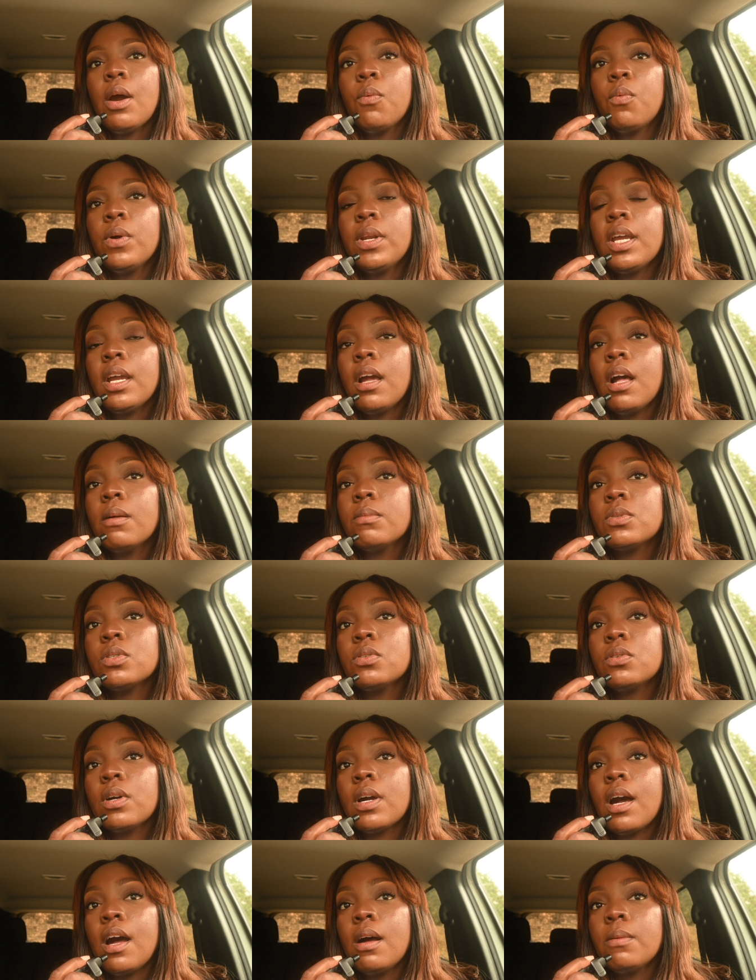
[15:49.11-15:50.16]
when it comes
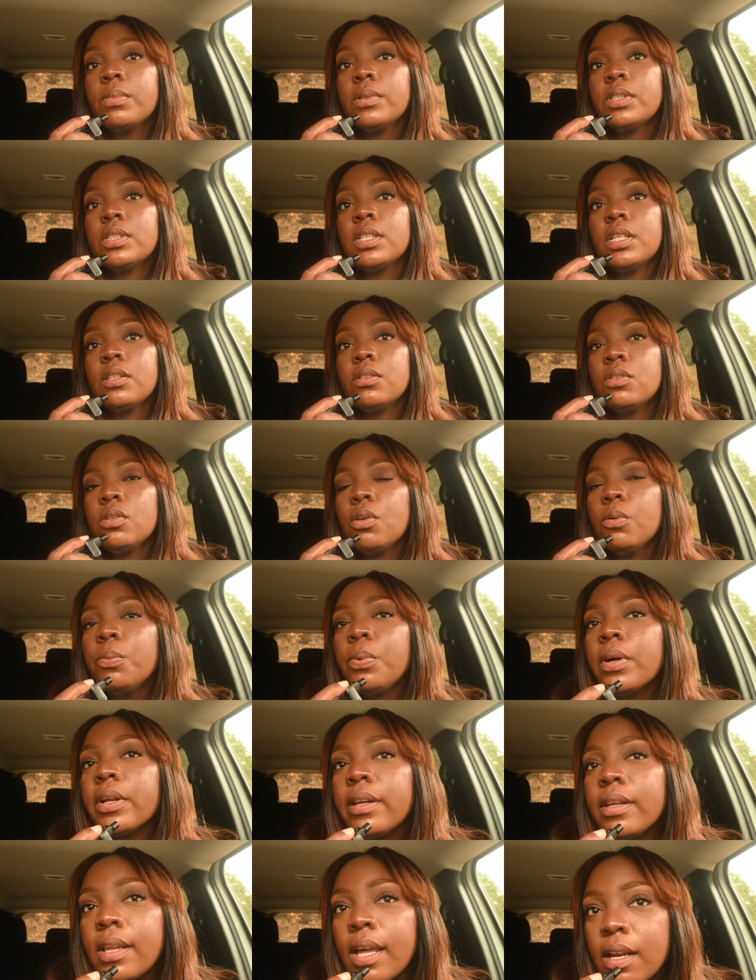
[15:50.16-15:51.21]
to accomplishing? Do you
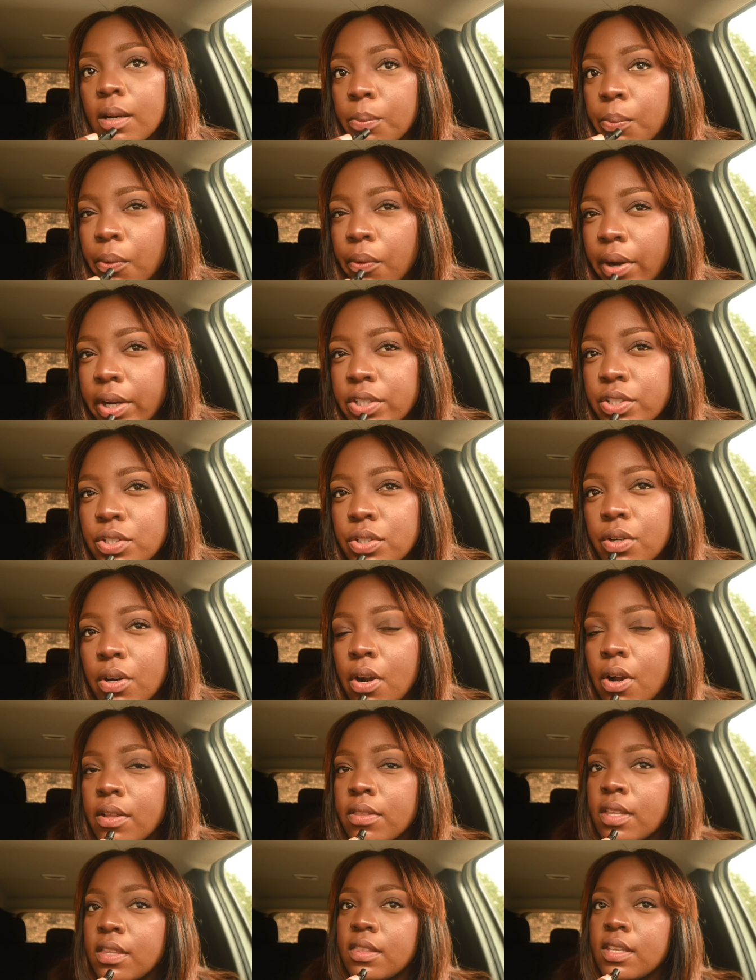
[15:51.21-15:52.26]
put a lot of pressure
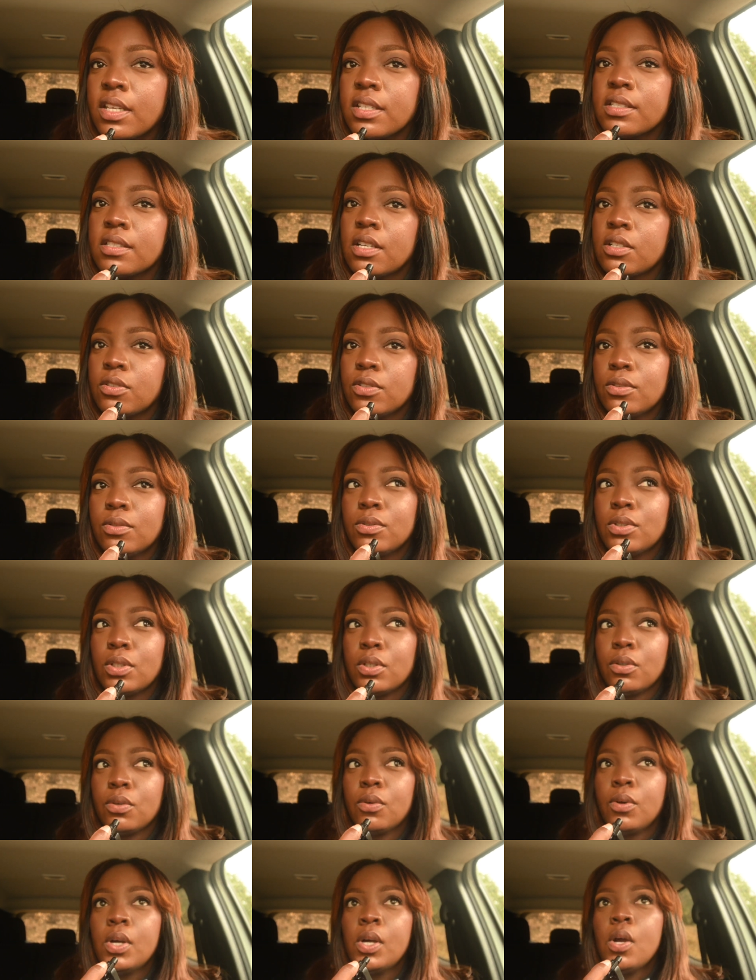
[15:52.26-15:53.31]
on the things that you
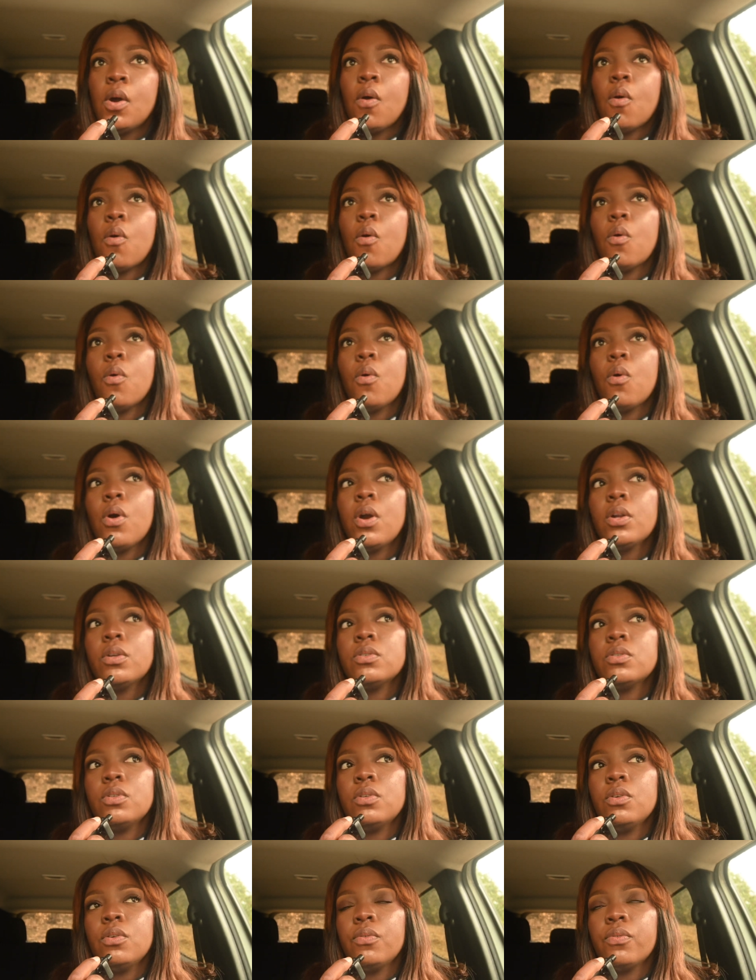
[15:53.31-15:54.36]
do? Or
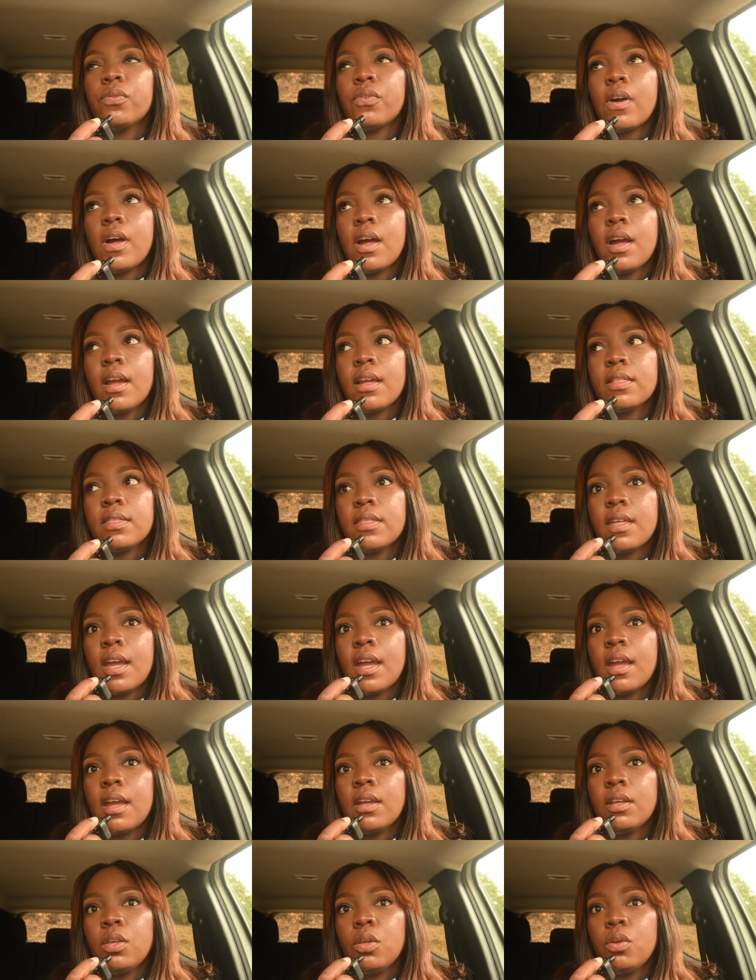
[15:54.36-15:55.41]
do you find
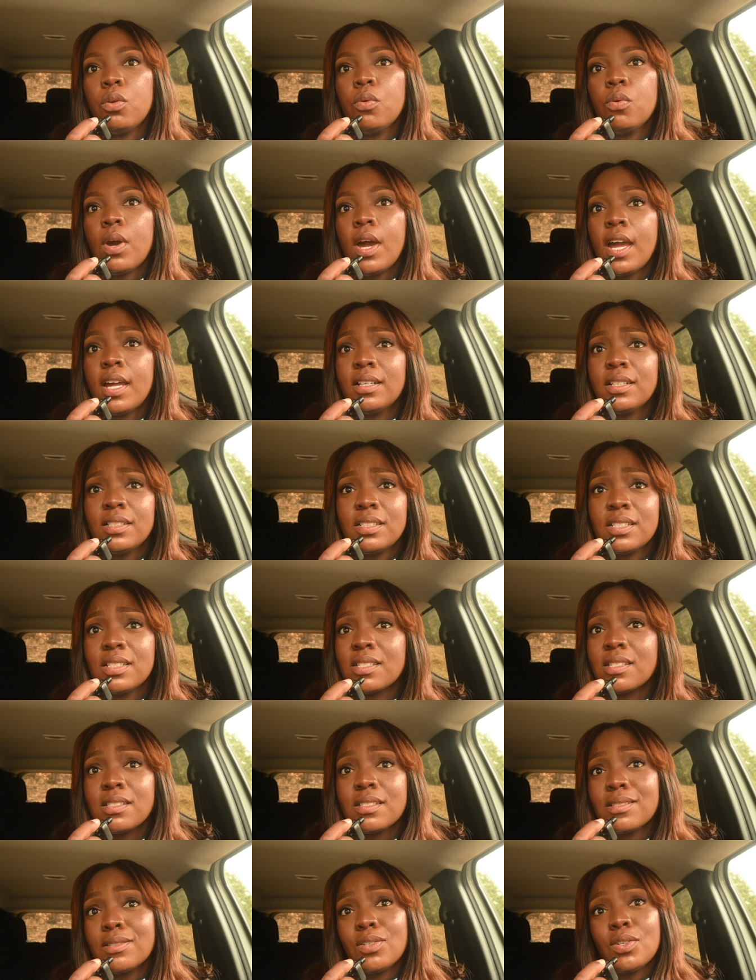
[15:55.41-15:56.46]
that you kind of
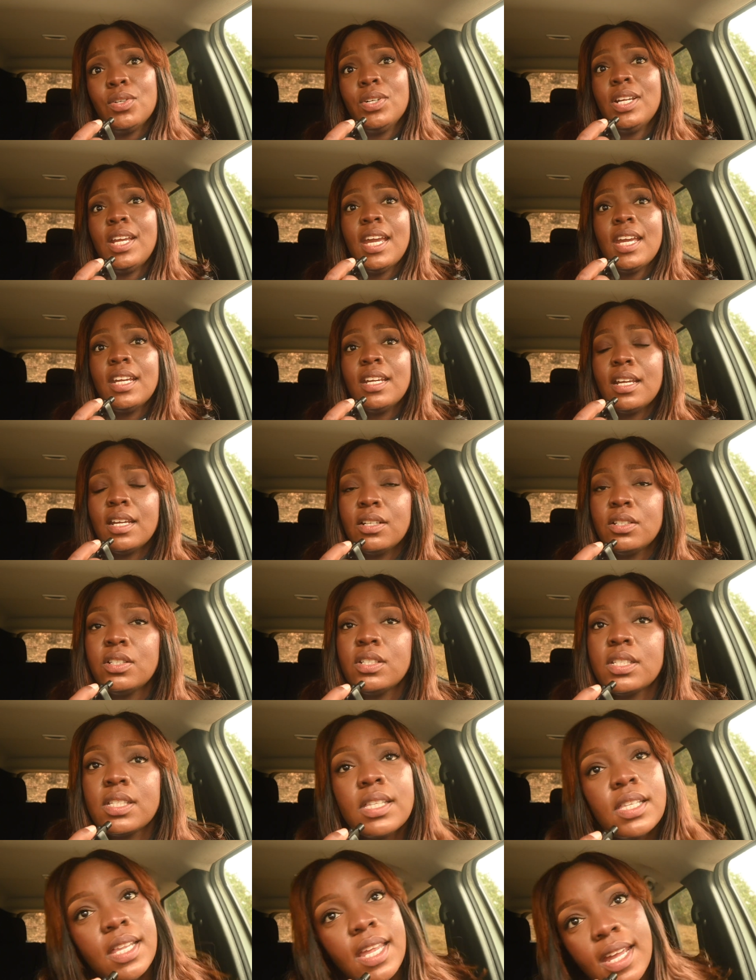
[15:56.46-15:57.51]
just create and
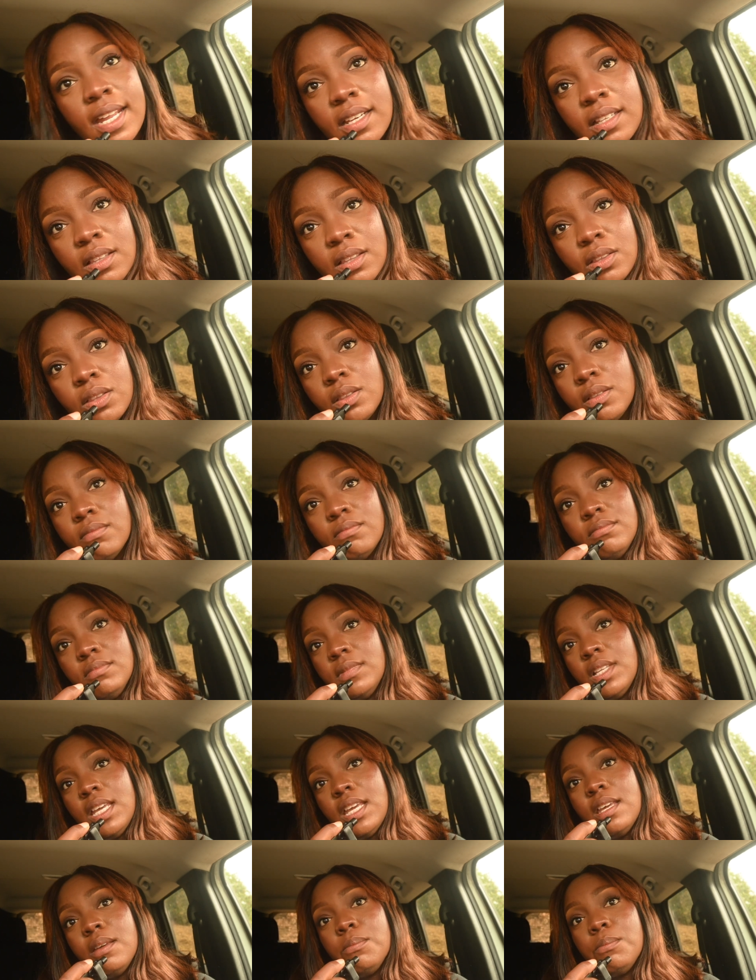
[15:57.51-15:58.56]
just let
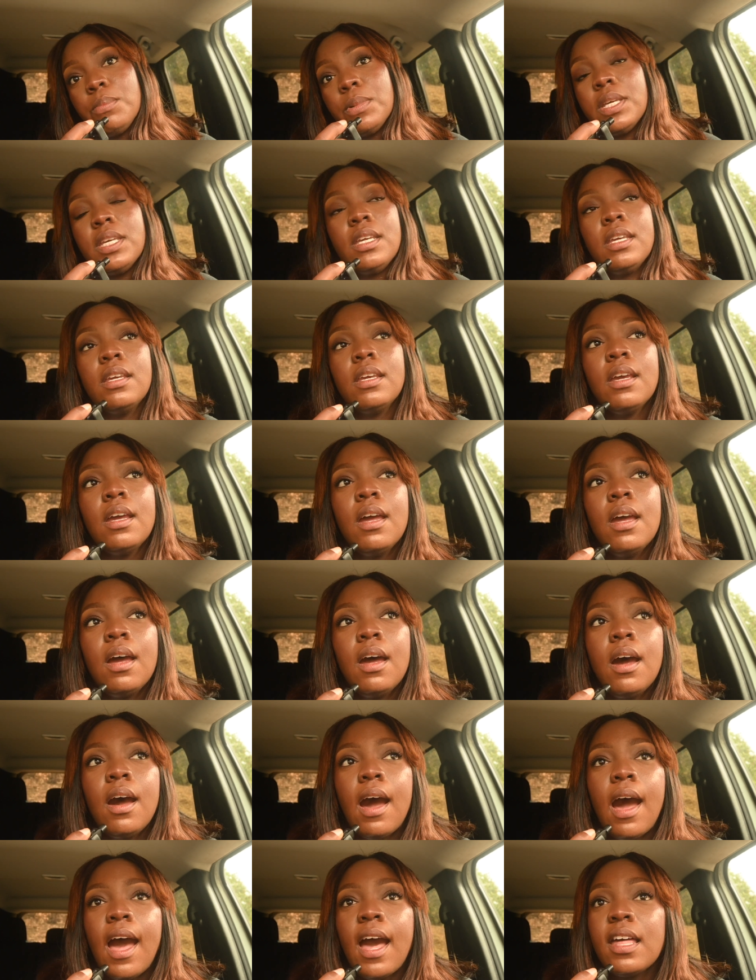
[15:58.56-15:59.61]
it be?
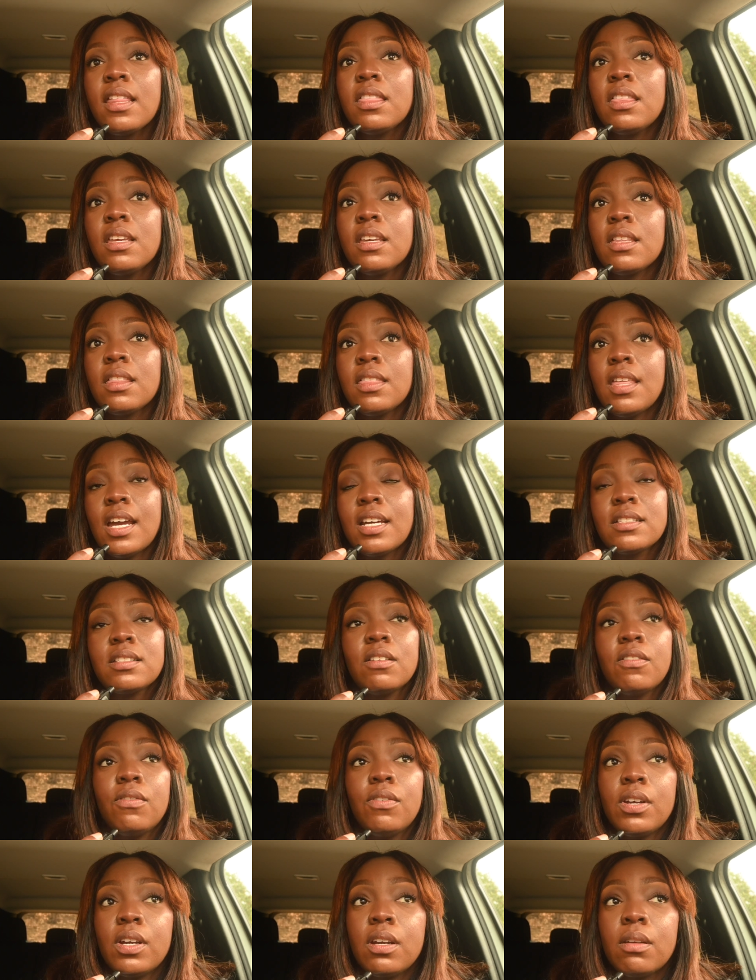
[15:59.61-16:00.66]
I think that's
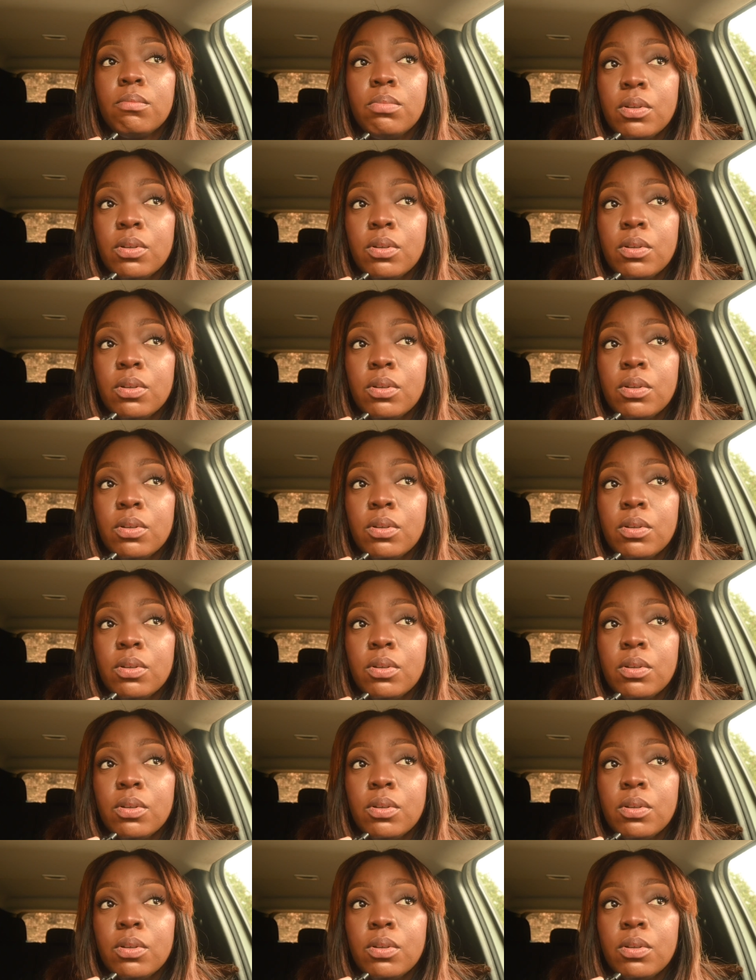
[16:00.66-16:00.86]
a very